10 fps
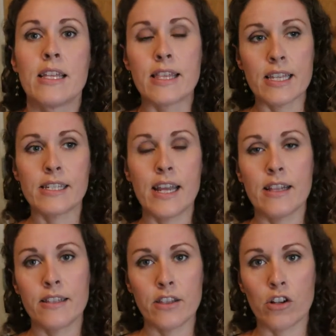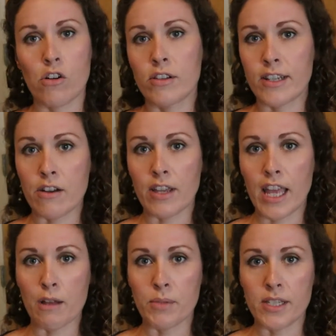These tents in the Girl Scout
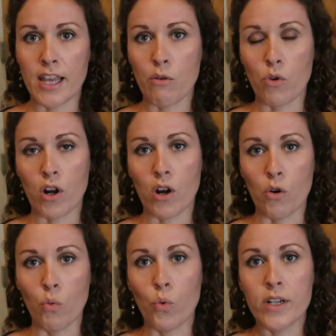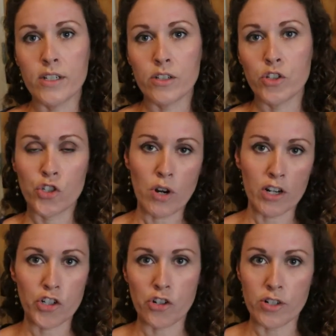camps, they were wooden
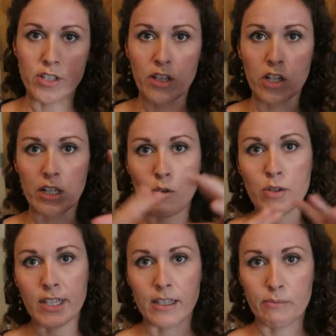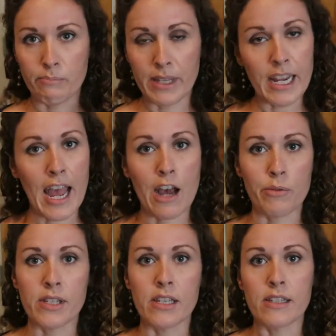structures that looked almost like mini
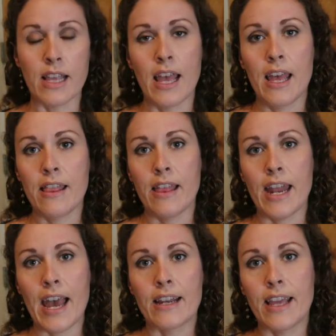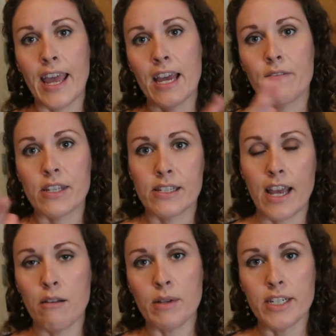houses that had canvas
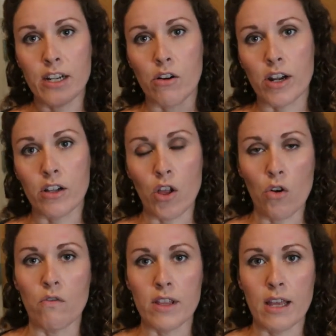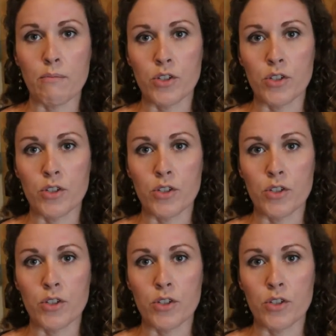tent material over them.